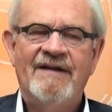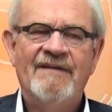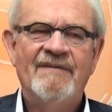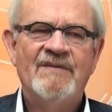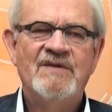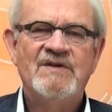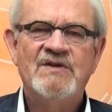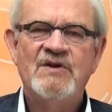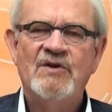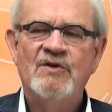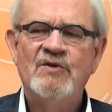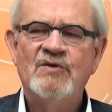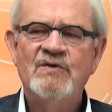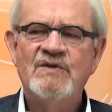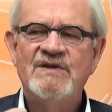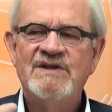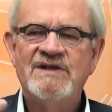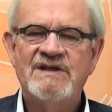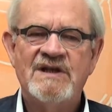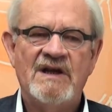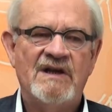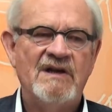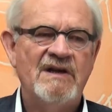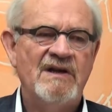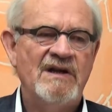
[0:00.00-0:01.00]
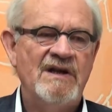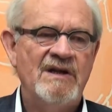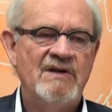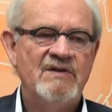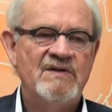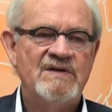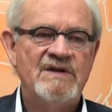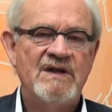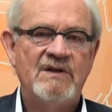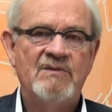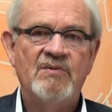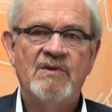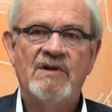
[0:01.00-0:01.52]
So suddenly you
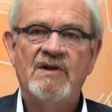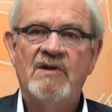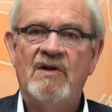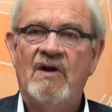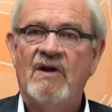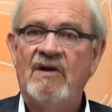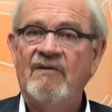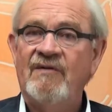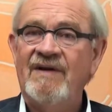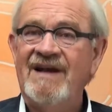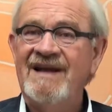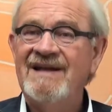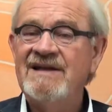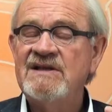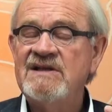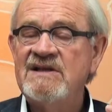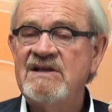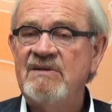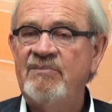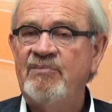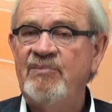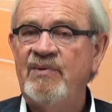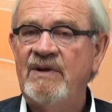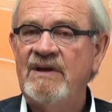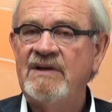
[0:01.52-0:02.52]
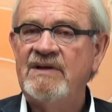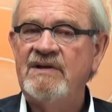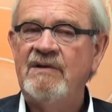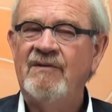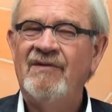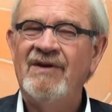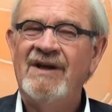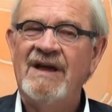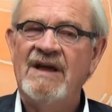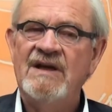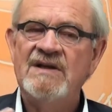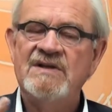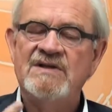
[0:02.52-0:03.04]
sit with a lot of
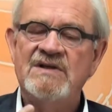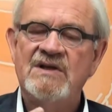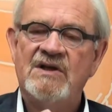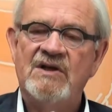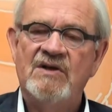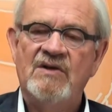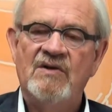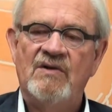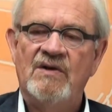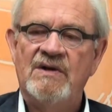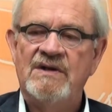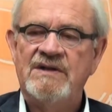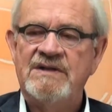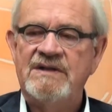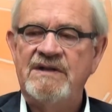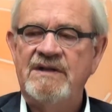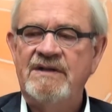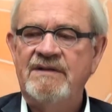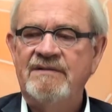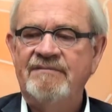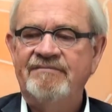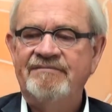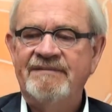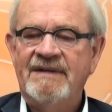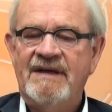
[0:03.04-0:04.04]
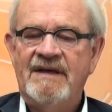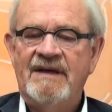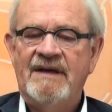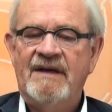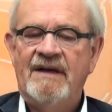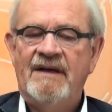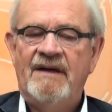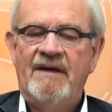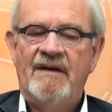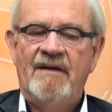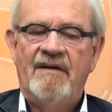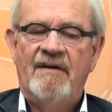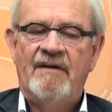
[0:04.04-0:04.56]
instability, insecurity,
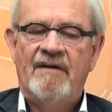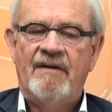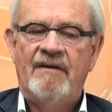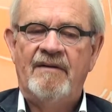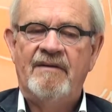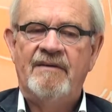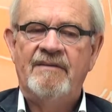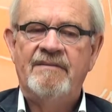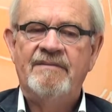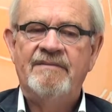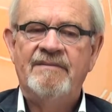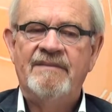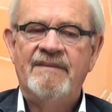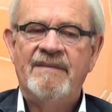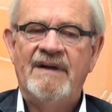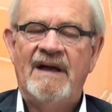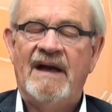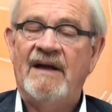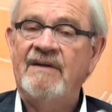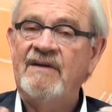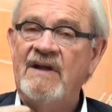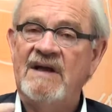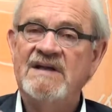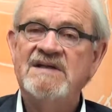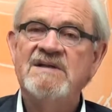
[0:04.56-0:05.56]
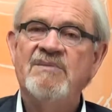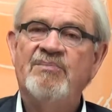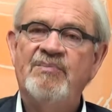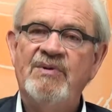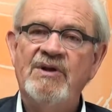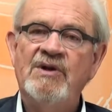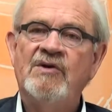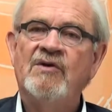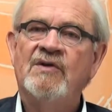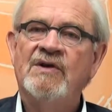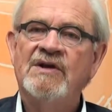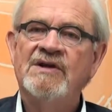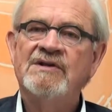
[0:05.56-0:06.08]
and that's a
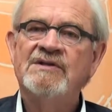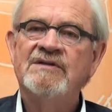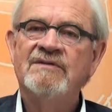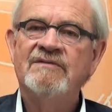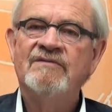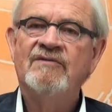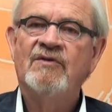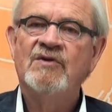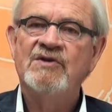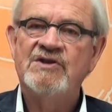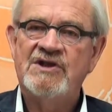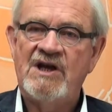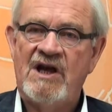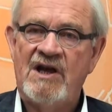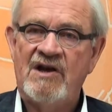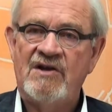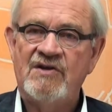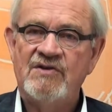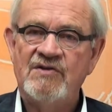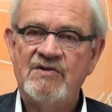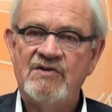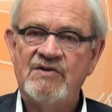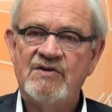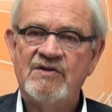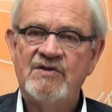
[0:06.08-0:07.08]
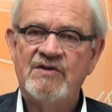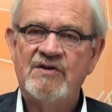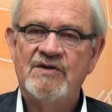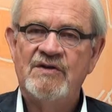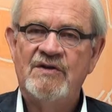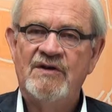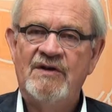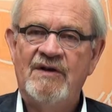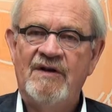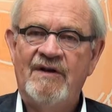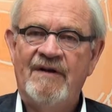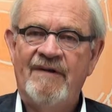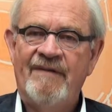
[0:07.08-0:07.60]
precondition for change.
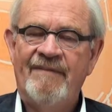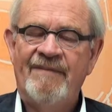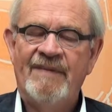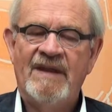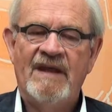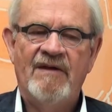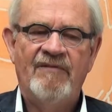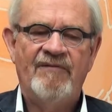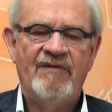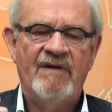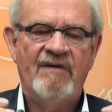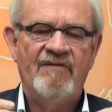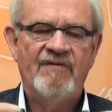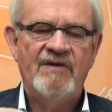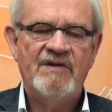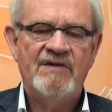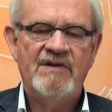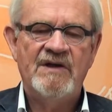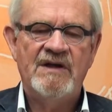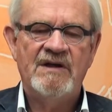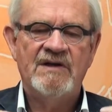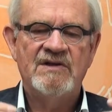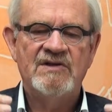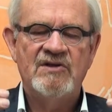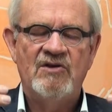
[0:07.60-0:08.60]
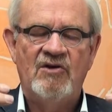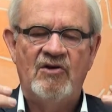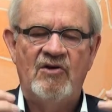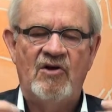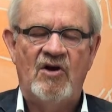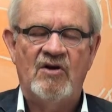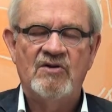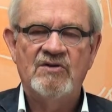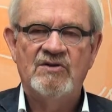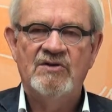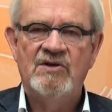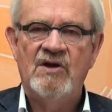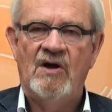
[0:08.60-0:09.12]
If everything is
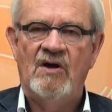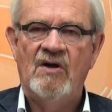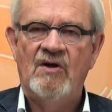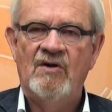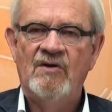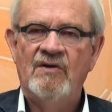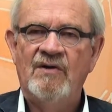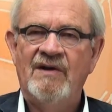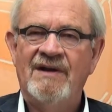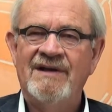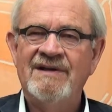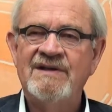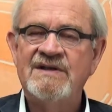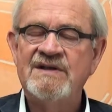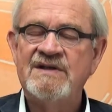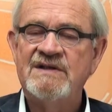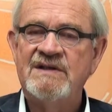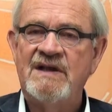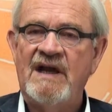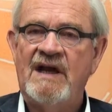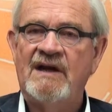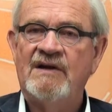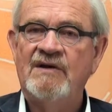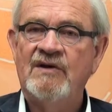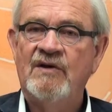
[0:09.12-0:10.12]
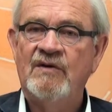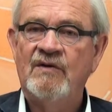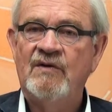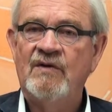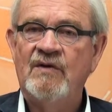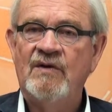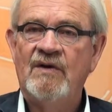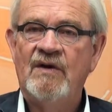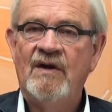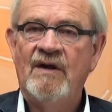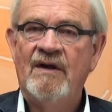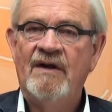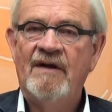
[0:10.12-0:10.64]
locked down and
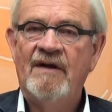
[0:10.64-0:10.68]
stagnant,